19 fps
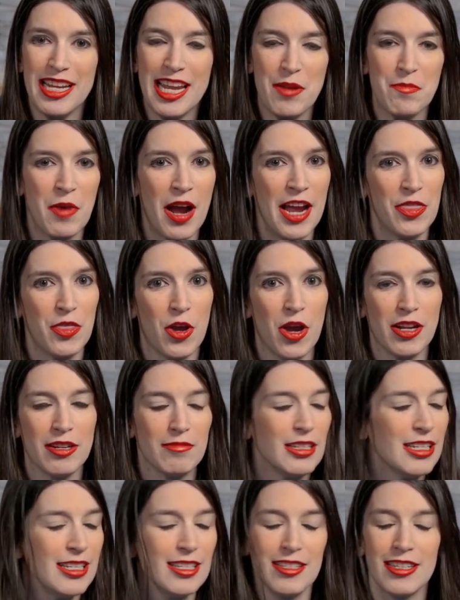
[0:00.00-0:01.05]
in Python.
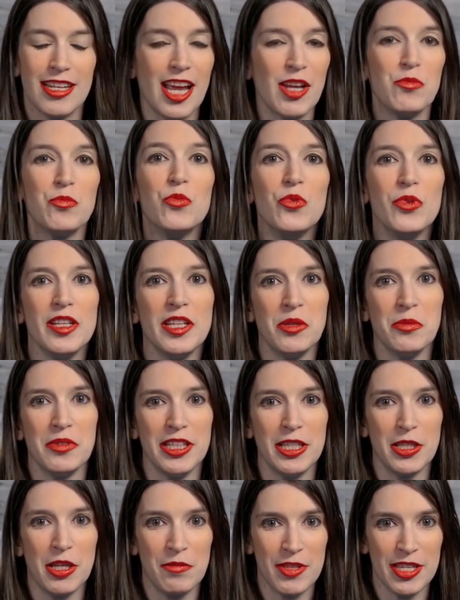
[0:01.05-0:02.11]
I really,
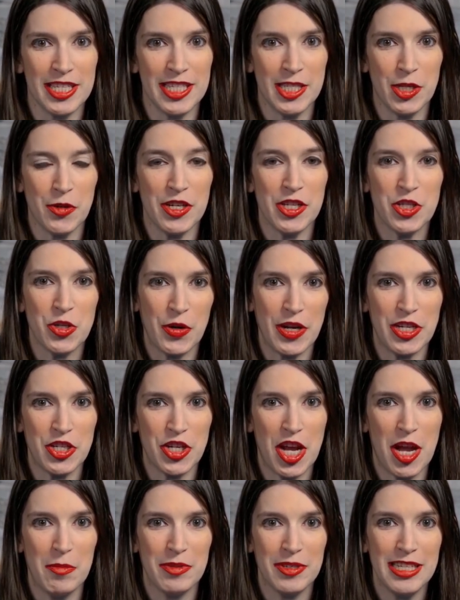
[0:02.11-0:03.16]
really love this series. Great
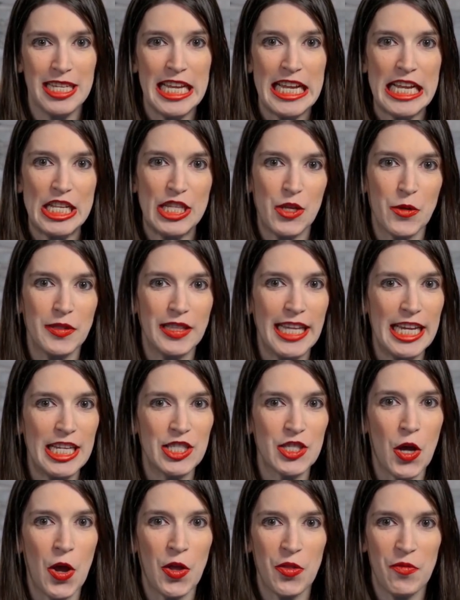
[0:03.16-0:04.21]
job. And so links
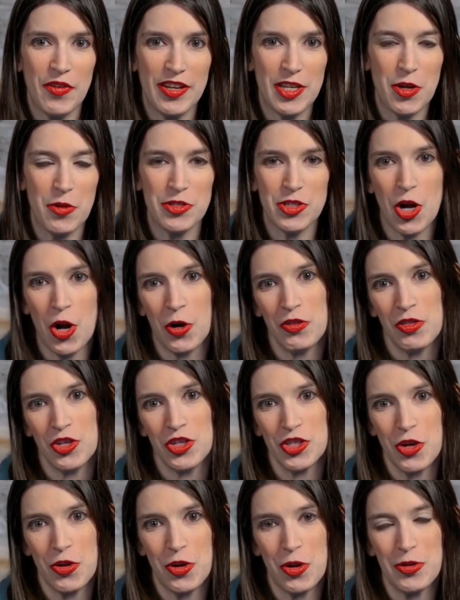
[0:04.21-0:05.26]
to all the videos are in the
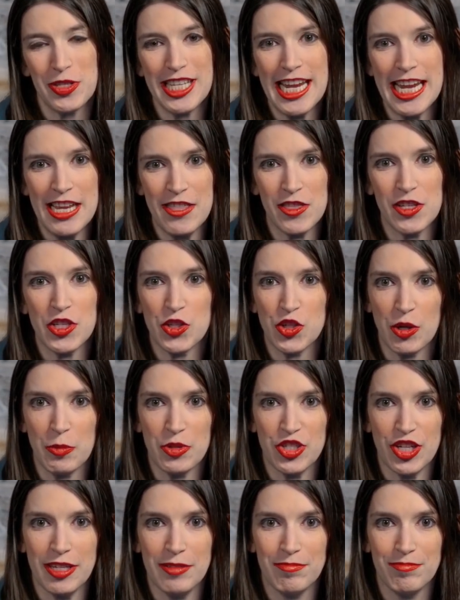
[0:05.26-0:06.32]
show notes and the
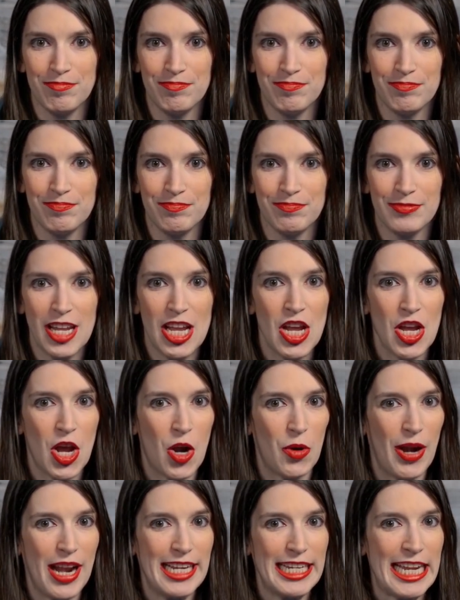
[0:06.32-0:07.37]
description.
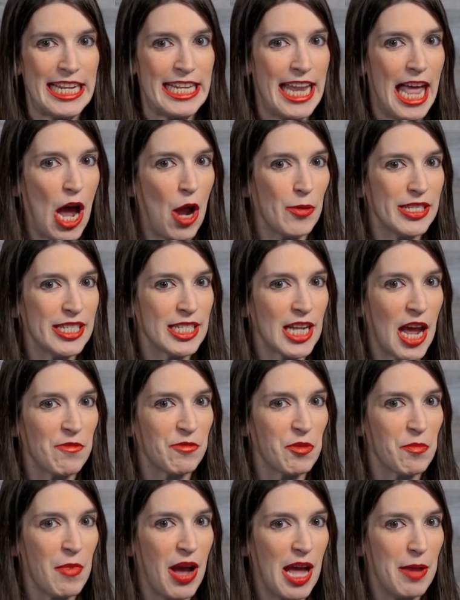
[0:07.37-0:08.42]
All right, and now it's time for my